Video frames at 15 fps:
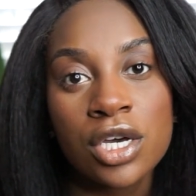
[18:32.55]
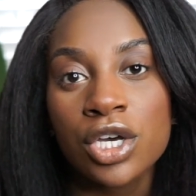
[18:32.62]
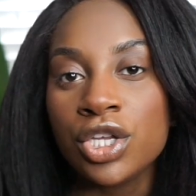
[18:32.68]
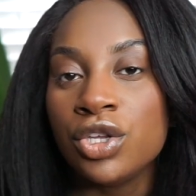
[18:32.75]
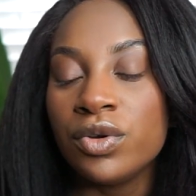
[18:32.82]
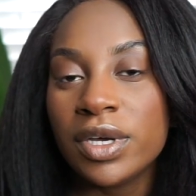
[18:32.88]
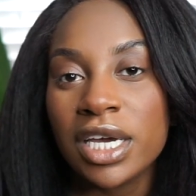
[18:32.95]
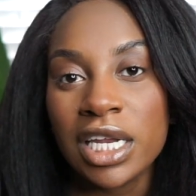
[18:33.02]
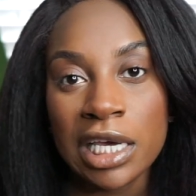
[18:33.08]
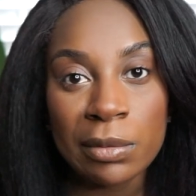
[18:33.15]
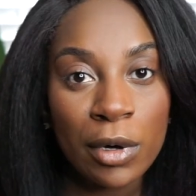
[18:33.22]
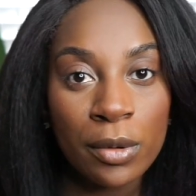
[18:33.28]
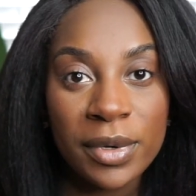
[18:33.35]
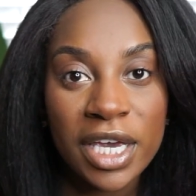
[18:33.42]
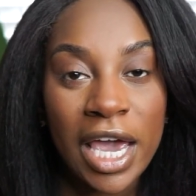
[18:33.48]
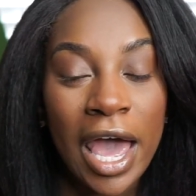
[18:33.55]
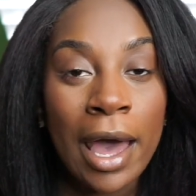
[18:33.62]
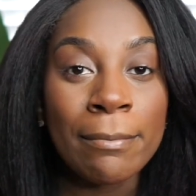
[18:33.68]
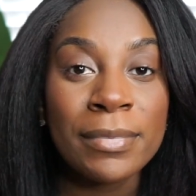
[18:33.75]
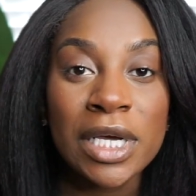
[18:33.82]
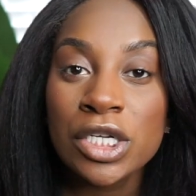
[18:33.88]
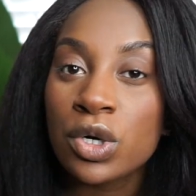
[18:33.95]
You can email me
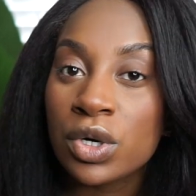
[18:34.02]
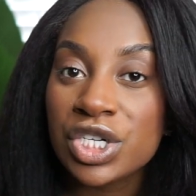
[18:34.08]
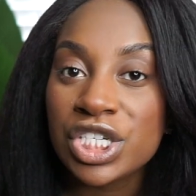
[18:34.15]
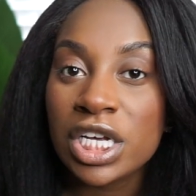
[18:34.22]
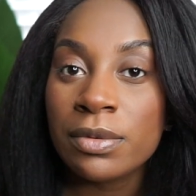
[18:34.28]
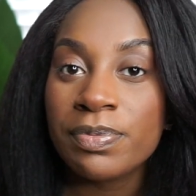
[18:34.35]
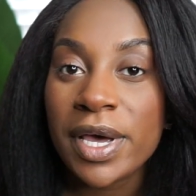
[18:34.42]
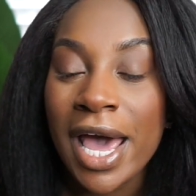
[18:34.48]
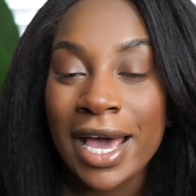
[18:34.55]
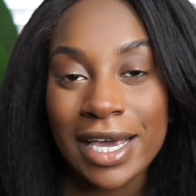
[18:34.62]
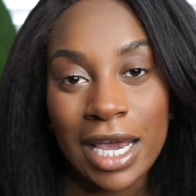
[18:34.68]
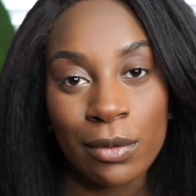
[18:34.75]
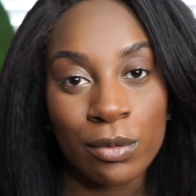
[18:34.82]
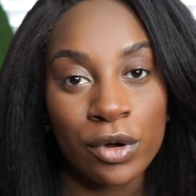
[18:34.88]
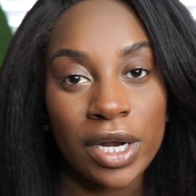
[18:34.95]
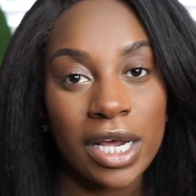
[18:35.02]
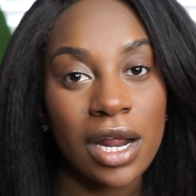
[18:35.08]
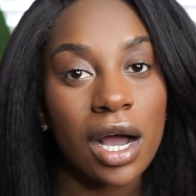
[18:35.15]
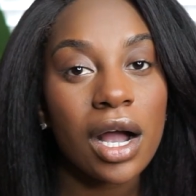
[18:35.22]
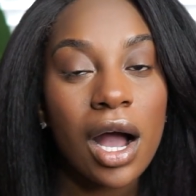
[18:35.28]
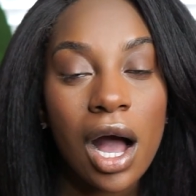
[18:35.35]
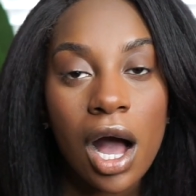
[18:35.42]
at
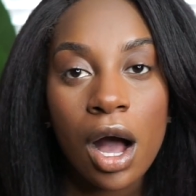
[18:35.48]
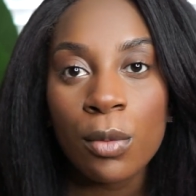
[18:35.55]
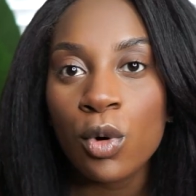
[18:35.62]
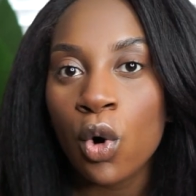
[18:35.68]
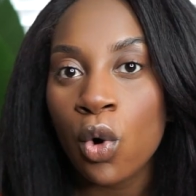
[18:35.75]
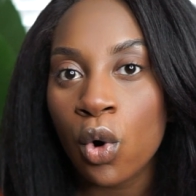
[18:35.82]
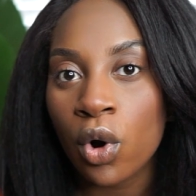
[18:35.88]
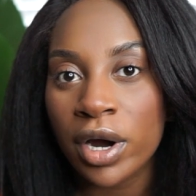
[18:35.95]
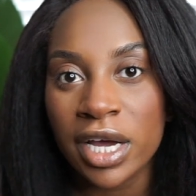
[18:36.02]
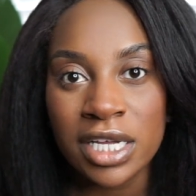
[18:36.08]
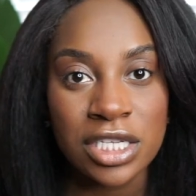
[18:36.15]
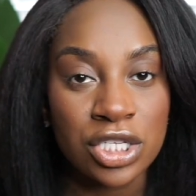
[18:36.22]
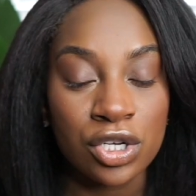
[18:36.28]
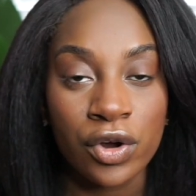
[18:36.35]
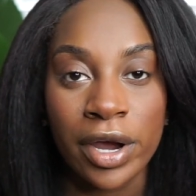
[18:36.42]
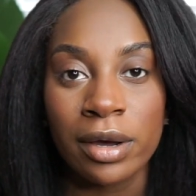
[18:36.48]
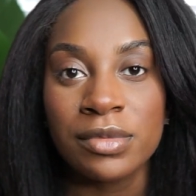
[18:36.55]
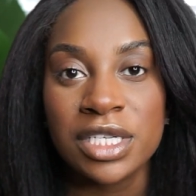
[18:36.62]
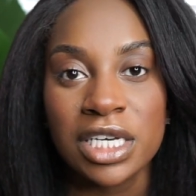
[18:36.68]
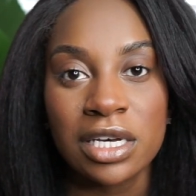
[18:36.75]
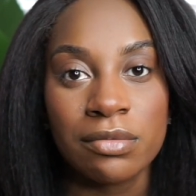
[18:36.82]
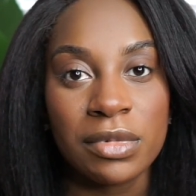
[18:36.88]
mentorship@kameronmonet.com or Instagram
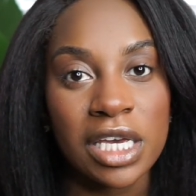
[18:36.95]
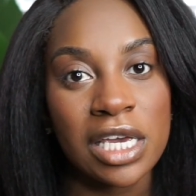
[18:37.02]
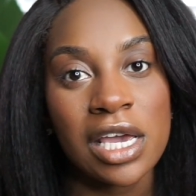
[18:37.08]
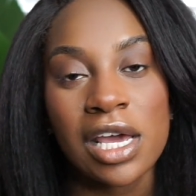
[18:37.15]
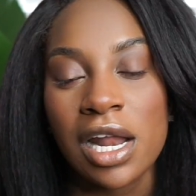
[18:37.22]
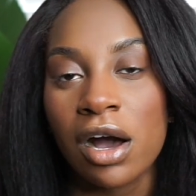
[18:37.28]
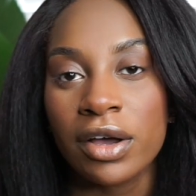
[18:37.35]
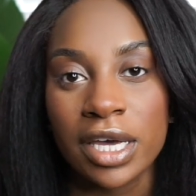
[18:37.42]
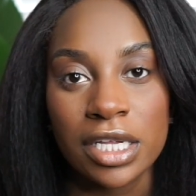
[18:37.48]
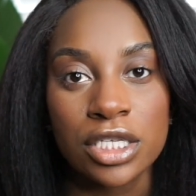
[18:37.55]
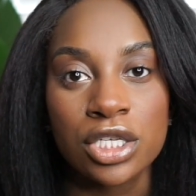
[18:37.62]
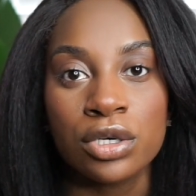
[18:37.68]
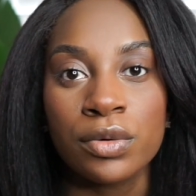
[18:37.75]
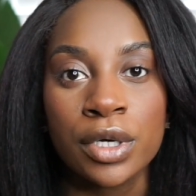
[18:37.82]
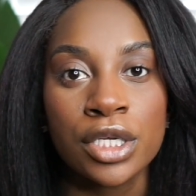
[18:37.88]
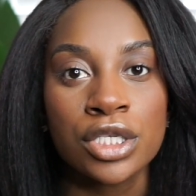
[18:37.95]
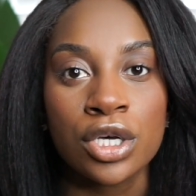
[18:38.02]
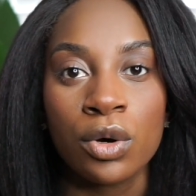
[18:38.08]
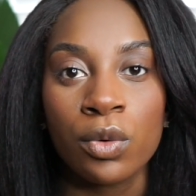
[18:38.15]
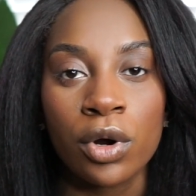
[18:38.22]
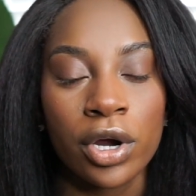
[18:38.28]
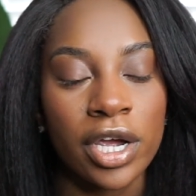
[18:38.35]
DM me and I'll get to it.
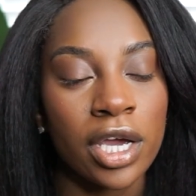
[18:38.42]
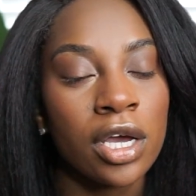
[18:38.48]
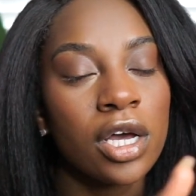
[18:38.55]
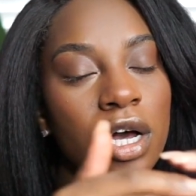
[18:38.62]
Don't worry.